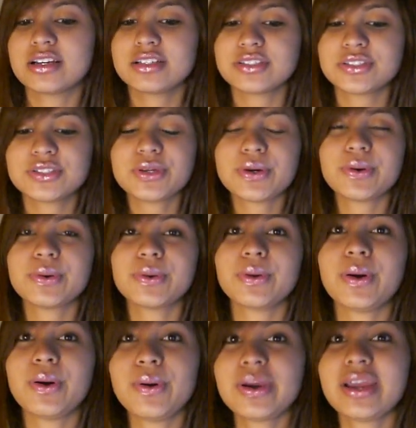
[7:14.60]

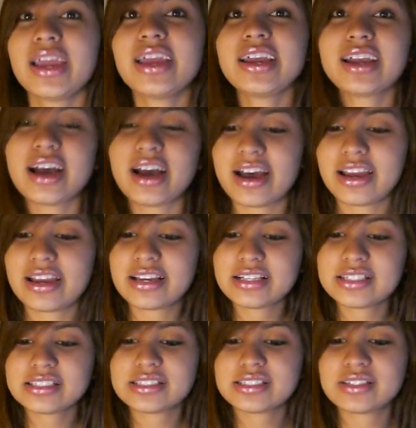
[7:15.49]
so okay
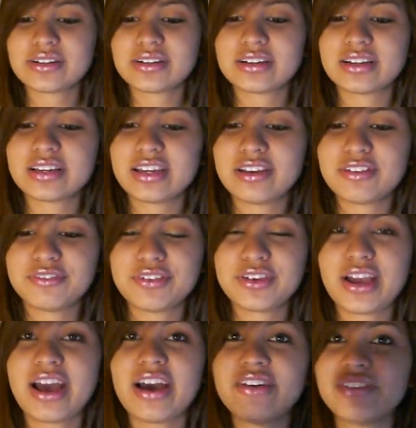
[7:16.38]
guys if
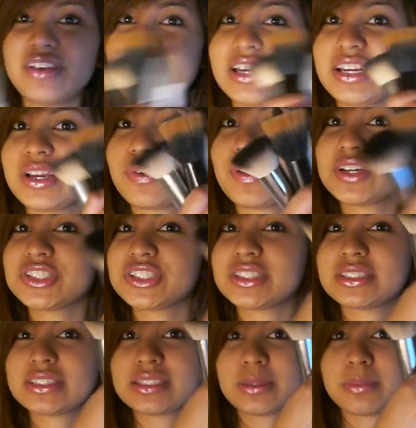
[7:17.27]
you have any
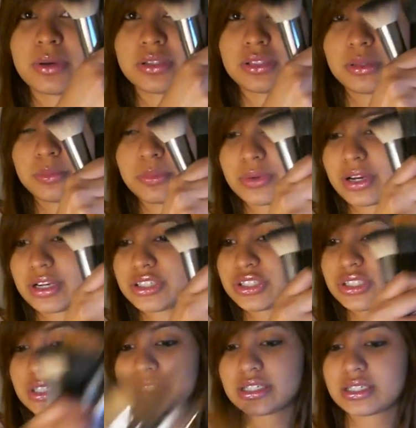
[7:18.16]
questions about the
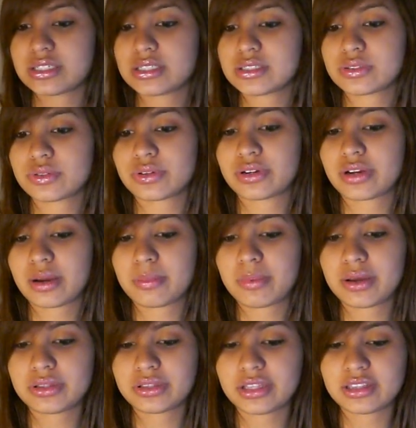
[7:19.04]
brushes or
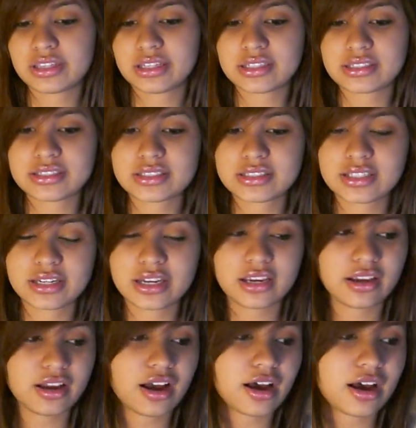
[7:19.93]
about the things that
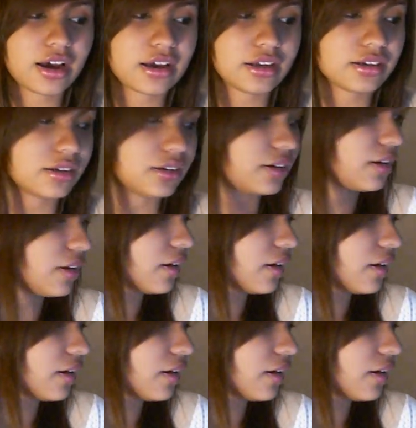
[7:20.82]
I got